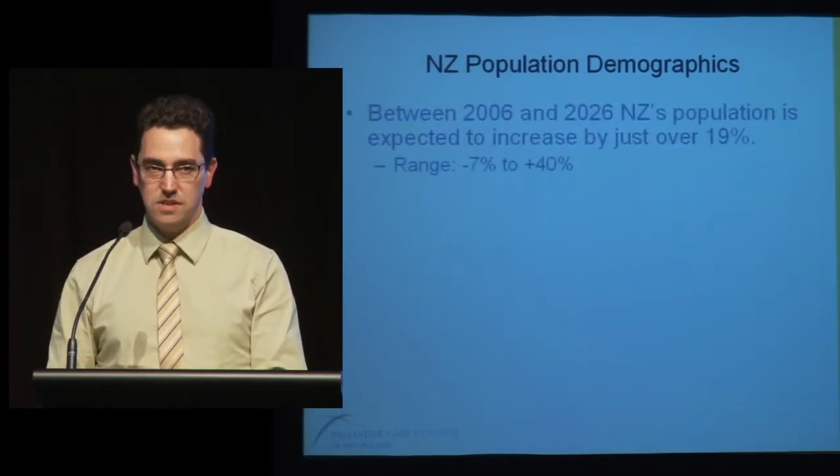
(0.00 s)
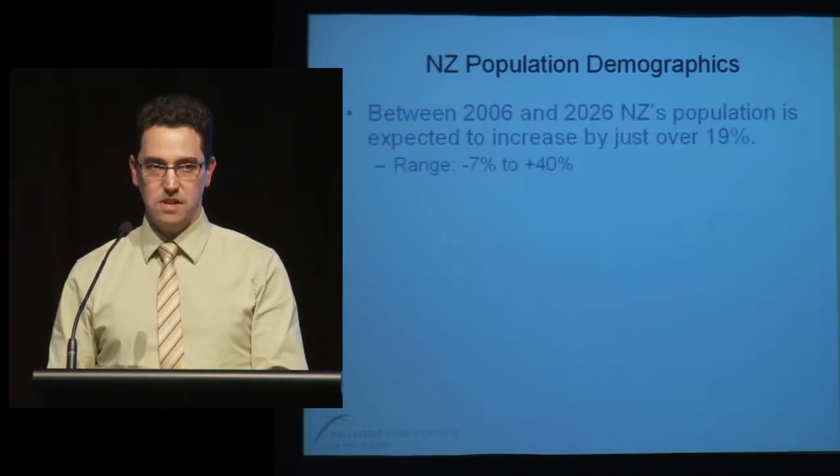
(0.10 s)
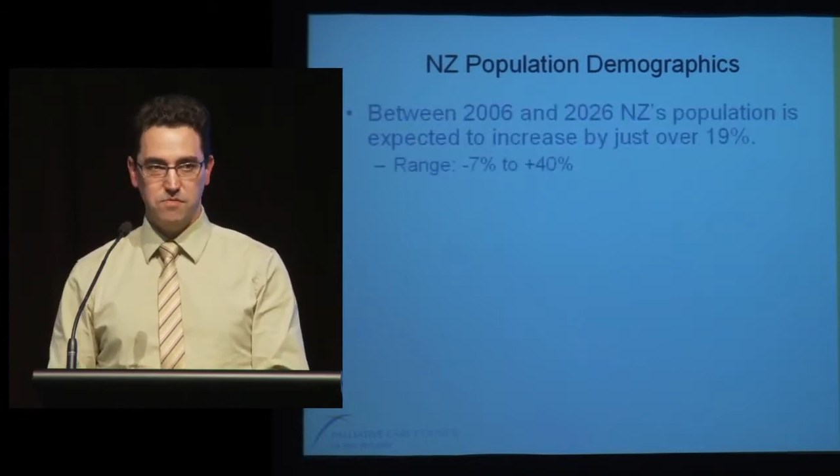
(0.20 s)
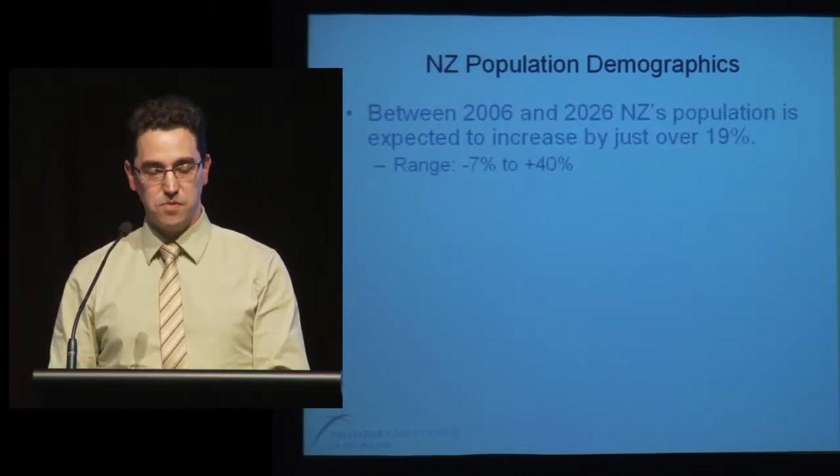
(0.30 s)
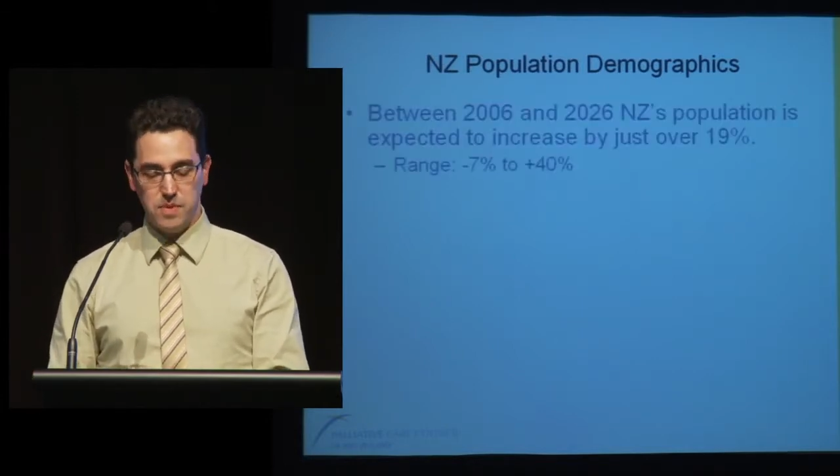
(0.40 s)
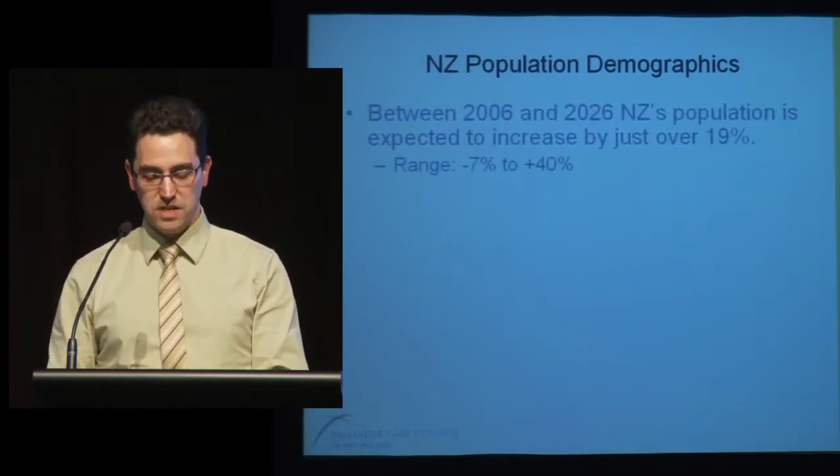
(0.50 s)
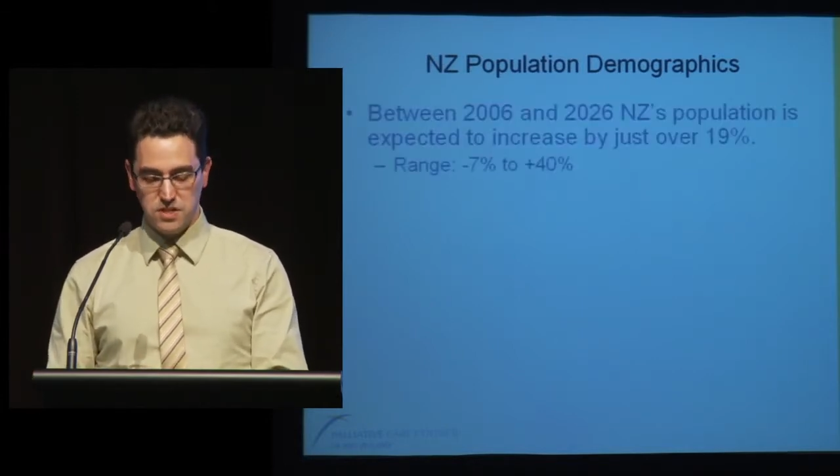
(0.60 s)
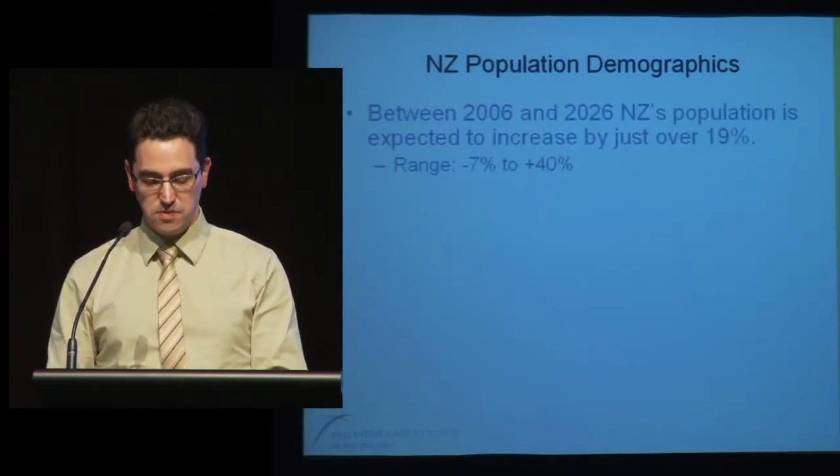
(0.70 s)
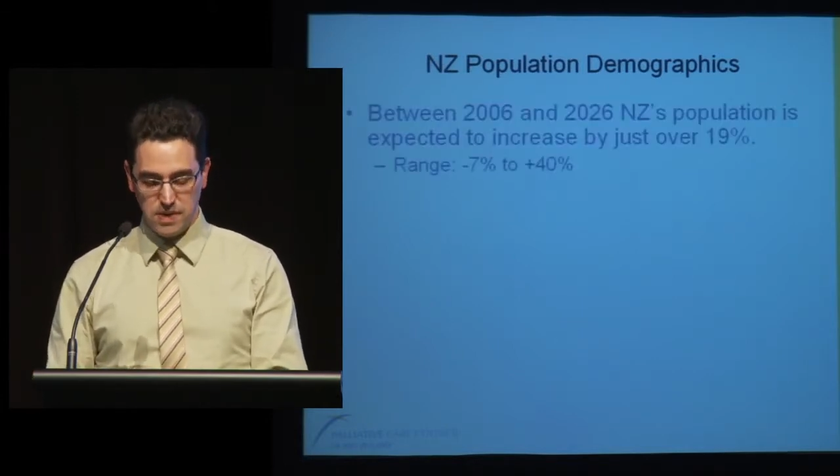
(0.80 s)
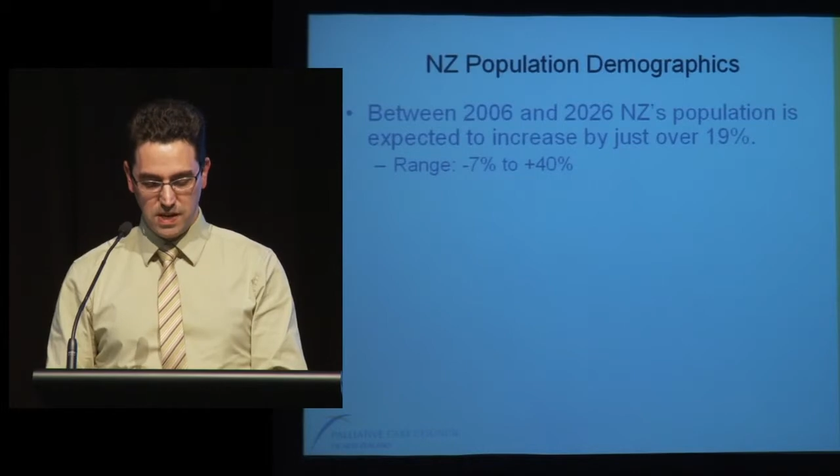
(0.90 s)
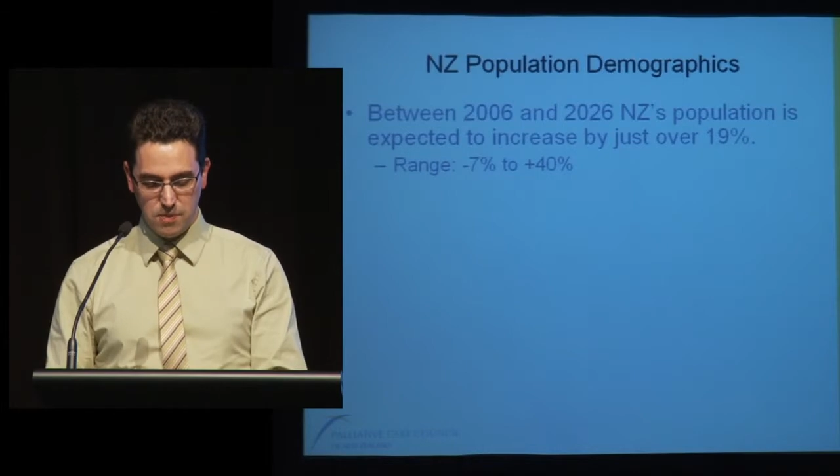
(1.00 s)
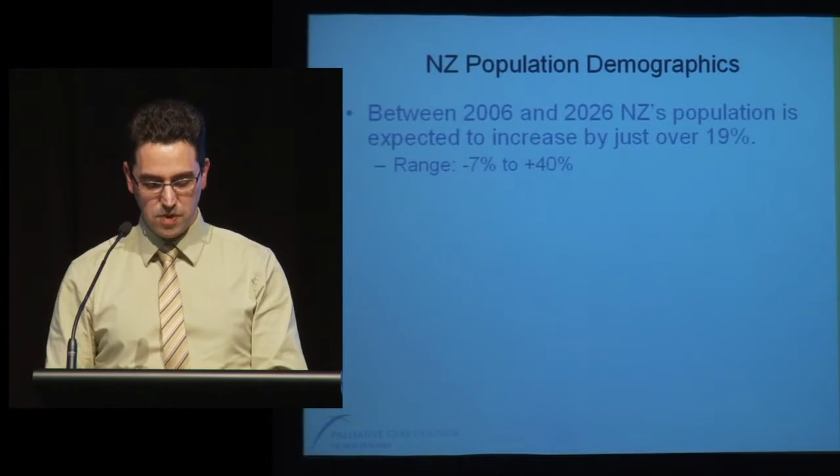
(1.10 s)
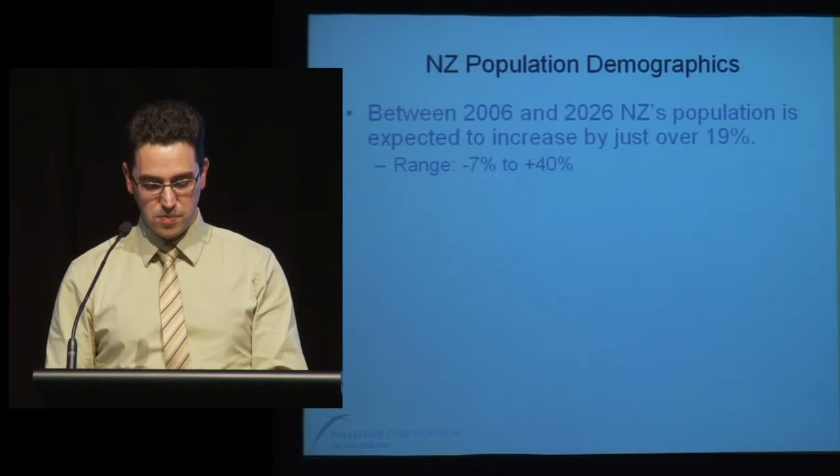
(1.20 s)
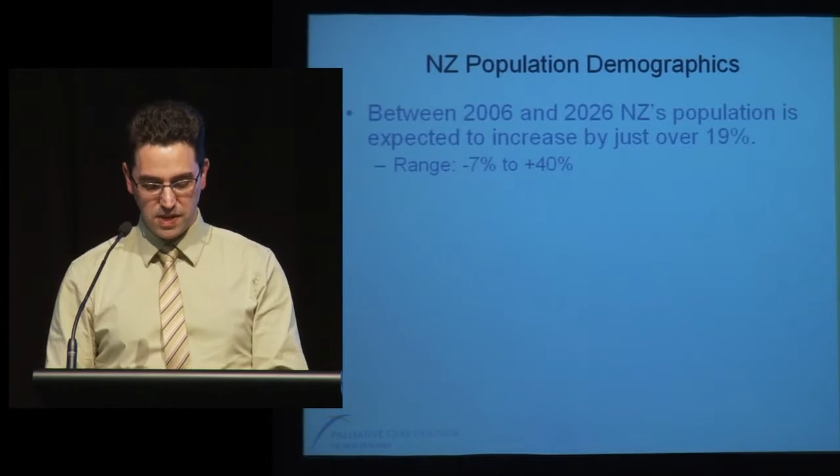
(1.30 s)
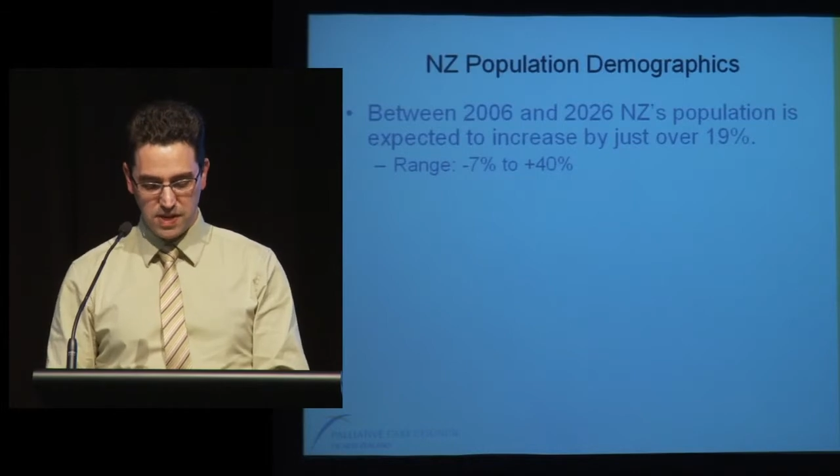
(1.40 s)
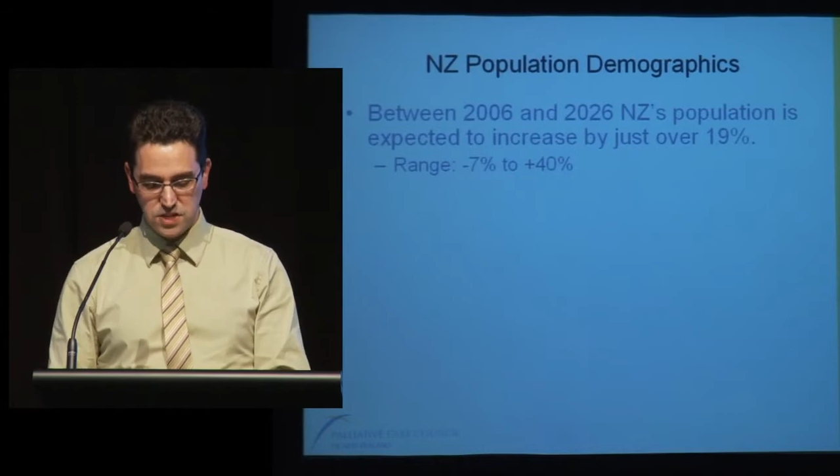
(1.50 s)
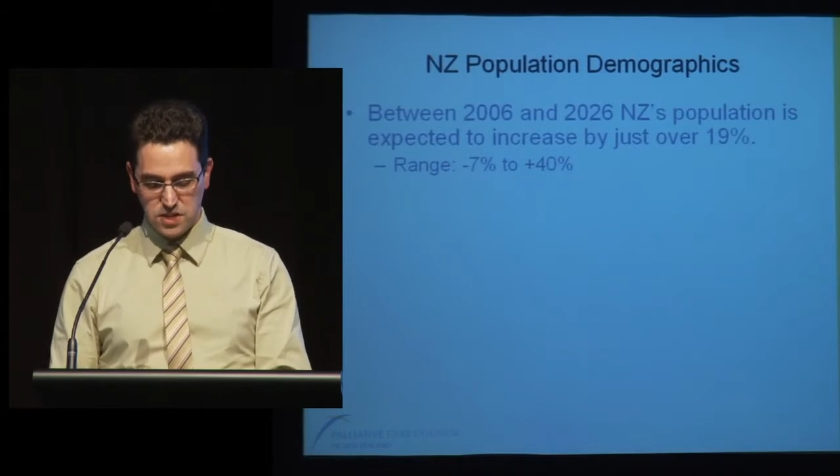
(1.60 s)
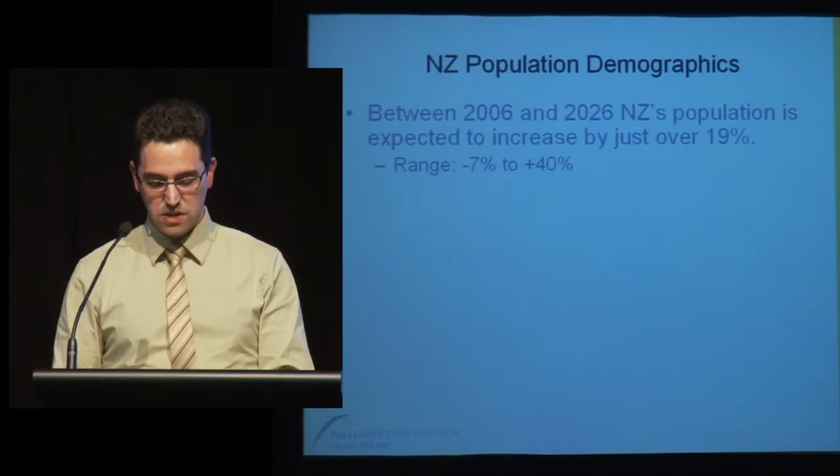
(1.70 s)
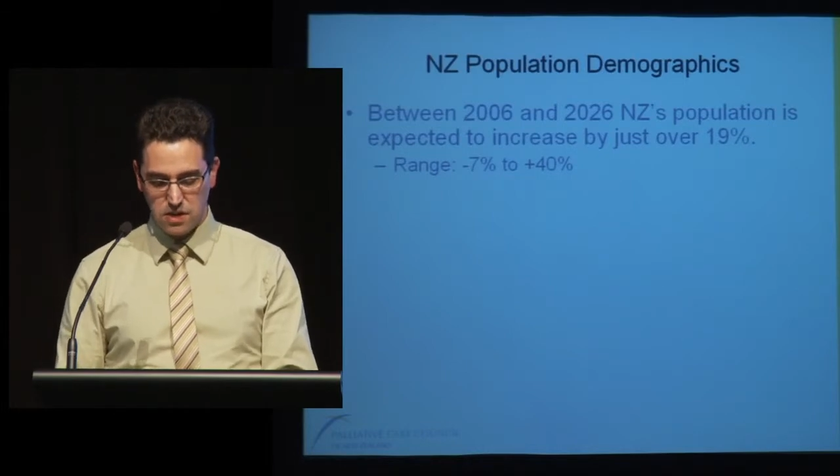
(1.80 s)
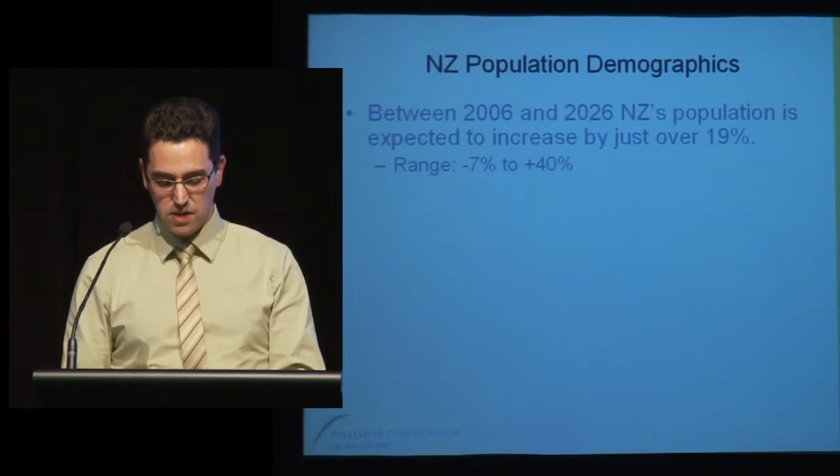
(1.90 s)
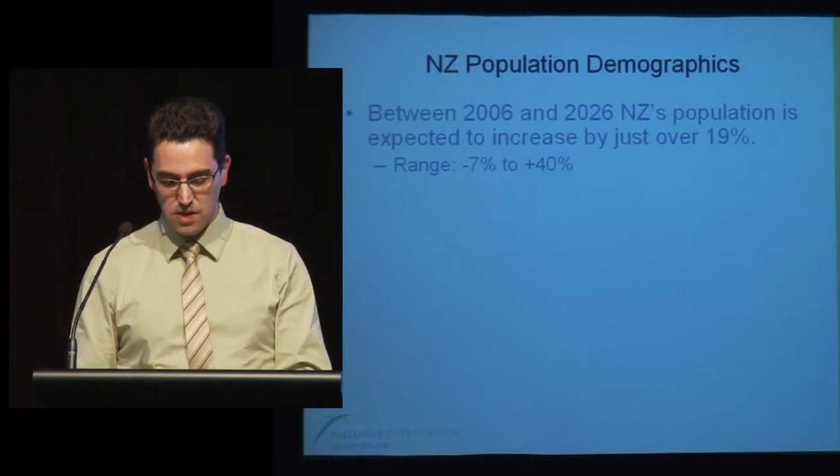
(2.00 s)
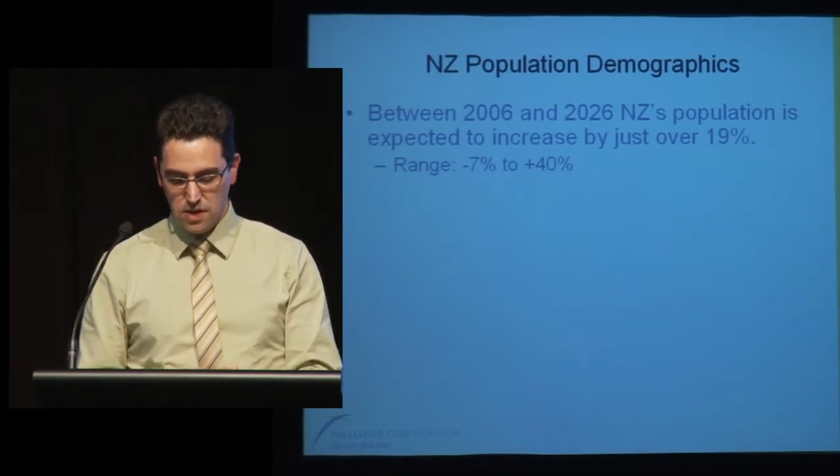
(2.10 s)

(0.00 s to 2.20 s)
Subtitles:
information about our population.